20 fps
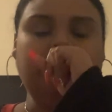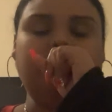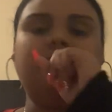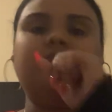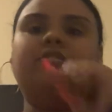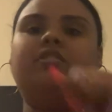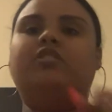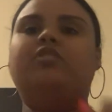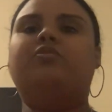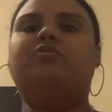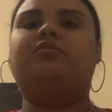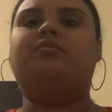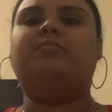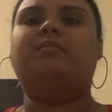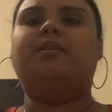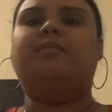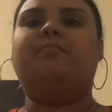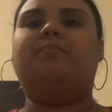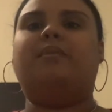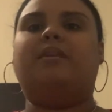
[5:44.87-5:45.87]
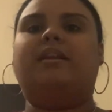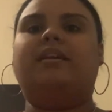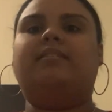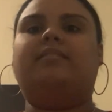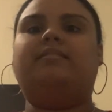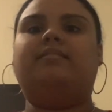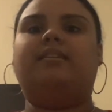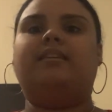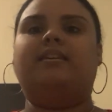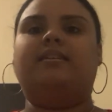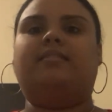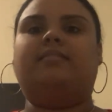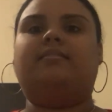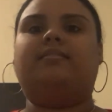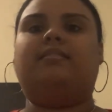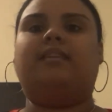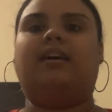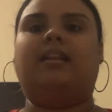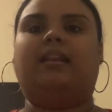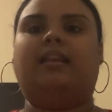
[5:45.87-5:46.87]
Excuse me, but it's it's
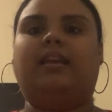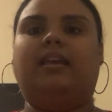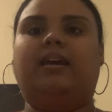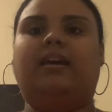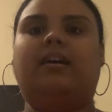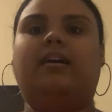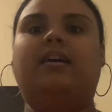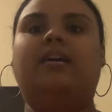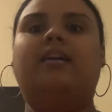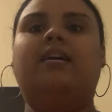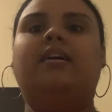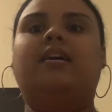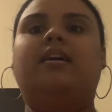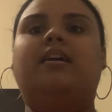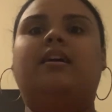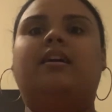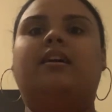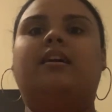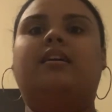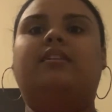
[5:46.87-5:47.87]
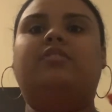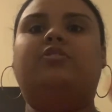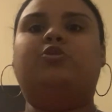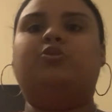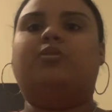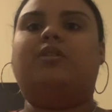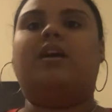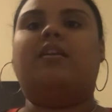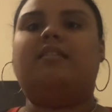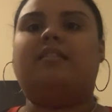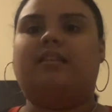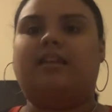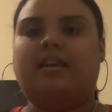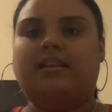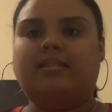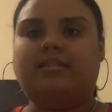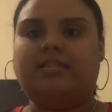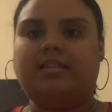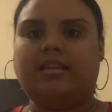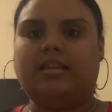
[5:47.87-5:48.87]
Dalia
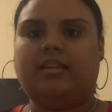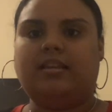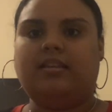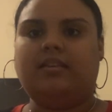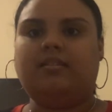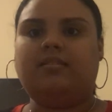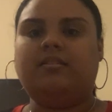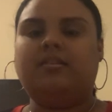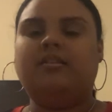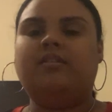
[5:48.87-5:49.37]
2019.